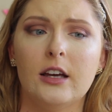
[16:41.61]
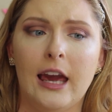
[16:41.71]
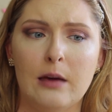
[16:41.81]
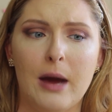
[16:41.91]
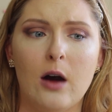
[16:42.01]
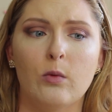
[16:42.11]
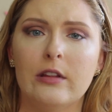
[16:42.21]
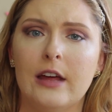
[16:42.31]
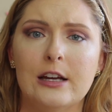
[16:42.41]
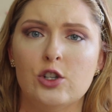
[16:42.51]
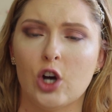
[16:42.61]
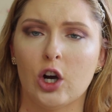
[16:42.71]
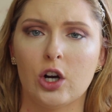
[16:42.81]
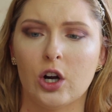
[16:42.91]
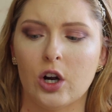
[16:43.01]
came out with a
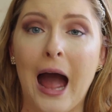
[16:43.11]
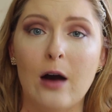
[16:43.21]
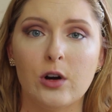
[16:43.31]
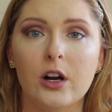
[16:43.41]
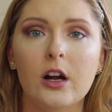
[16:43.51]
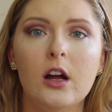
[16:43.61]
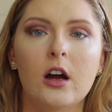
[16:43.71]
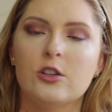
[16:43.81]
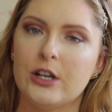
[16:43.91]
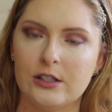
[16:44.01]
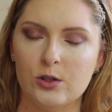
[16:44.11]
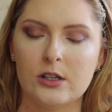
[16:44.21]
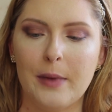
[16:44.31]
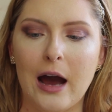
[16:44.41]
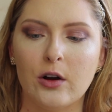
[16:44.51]
darker powder,
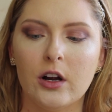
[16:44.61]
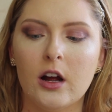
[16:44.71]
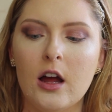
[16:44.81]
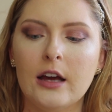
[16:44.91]
translucent powder.